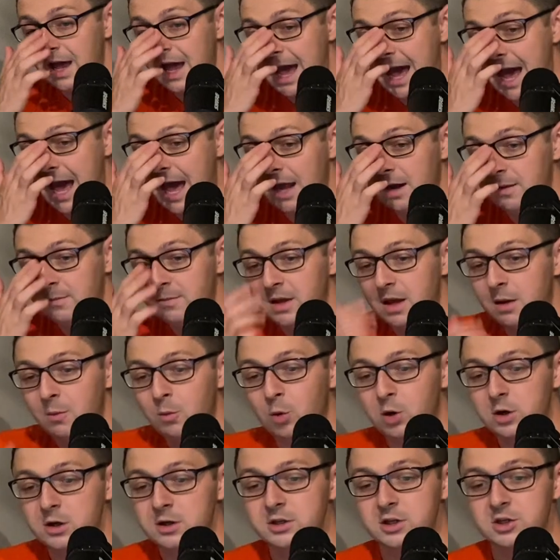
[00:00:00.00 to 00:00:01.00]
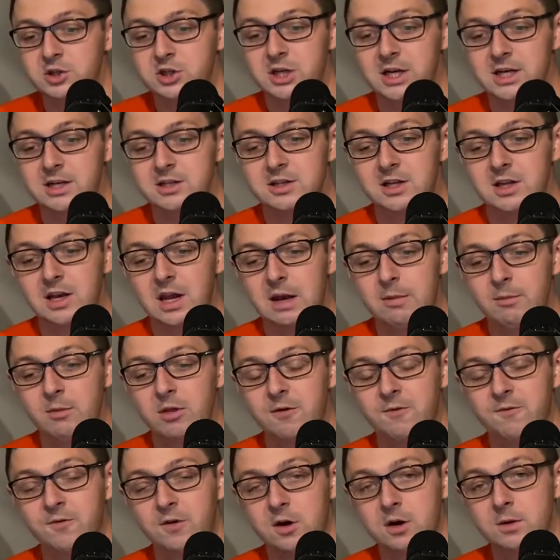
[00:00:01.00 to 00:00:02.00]
Adam then wanted to change the name of
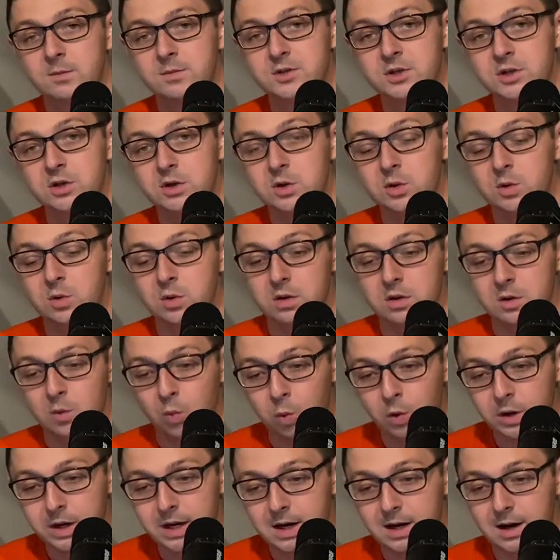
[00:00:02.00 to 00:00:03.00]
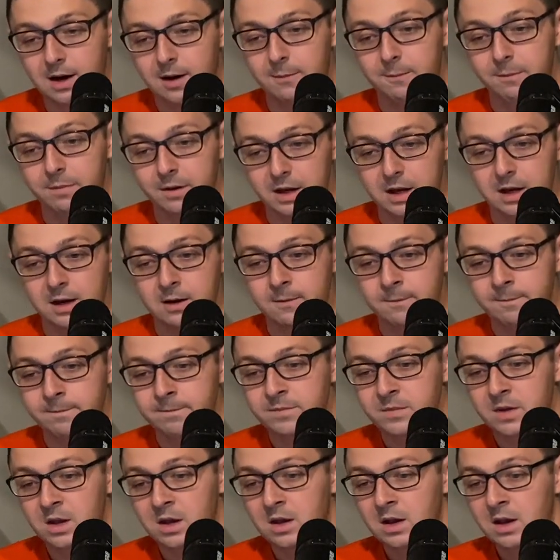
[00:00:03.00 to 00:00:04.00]
the firm to the We Company.
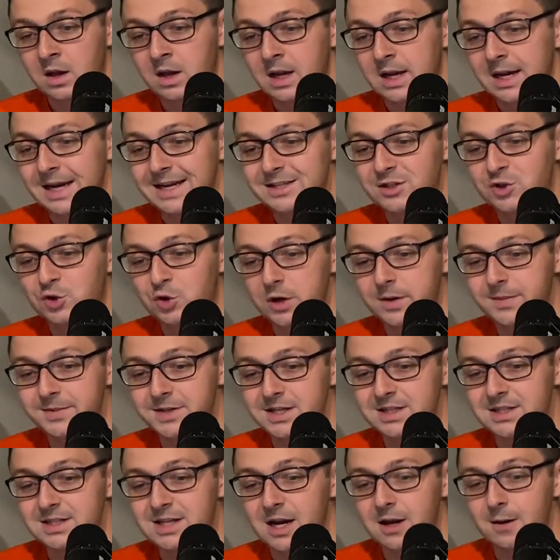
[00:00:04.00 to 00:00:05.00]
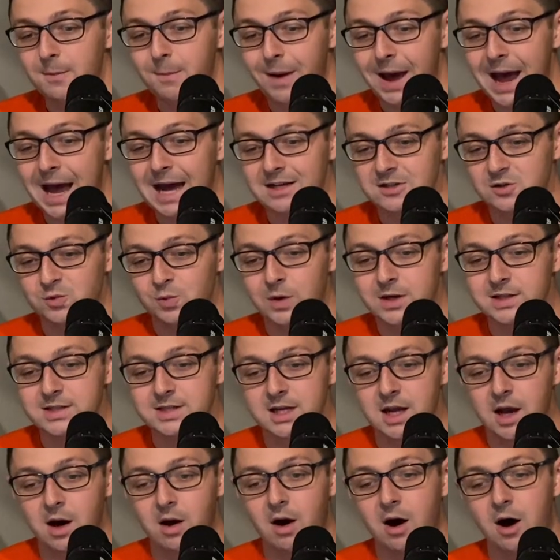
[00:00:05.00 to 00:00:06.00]
His dreams extended past
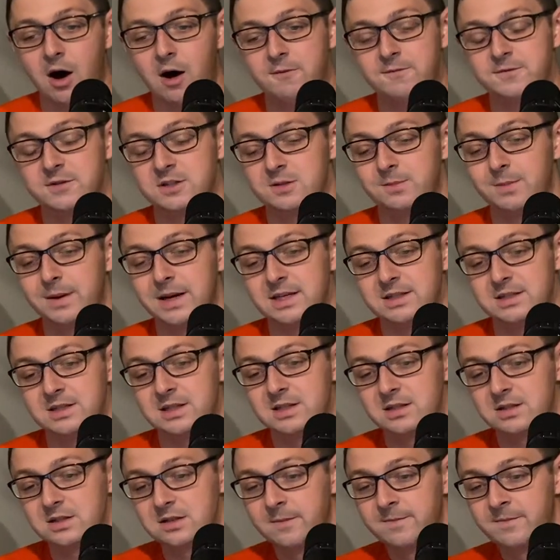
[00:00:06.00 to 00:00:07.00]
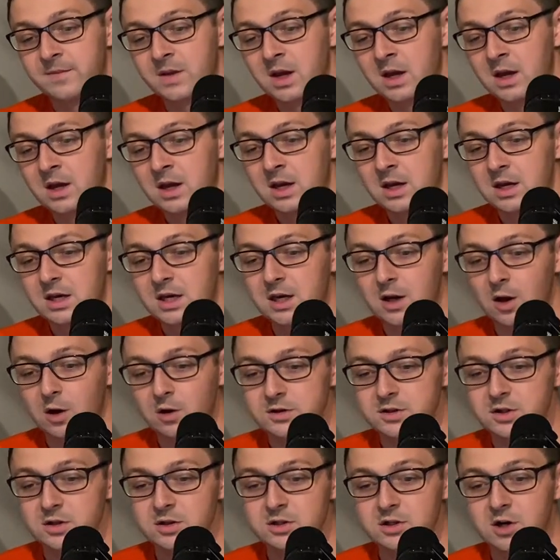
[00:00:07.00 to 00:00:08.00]
renting out office spaces. He
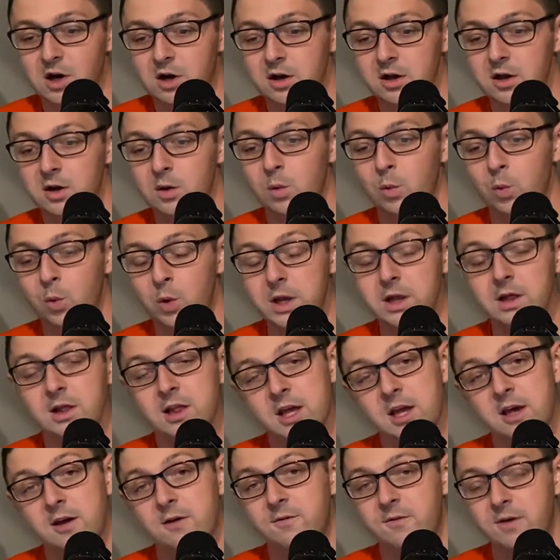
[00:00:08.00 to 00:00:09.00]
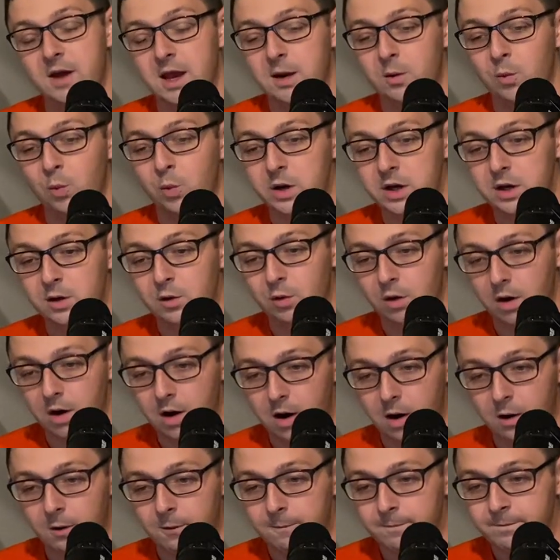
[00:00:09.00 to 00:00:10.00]
also started We Live and We
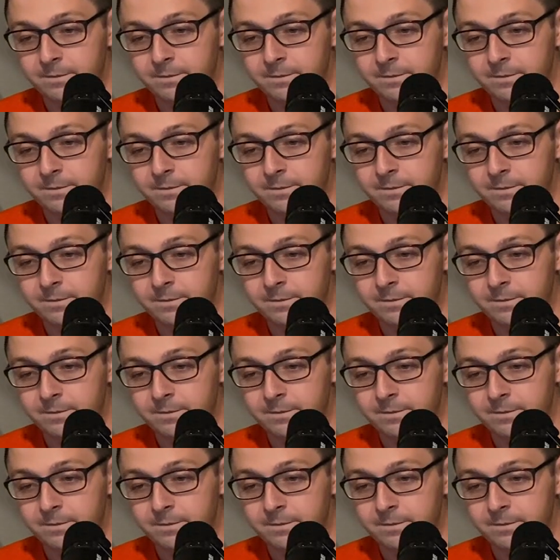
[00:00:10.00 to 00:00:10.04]
Grow.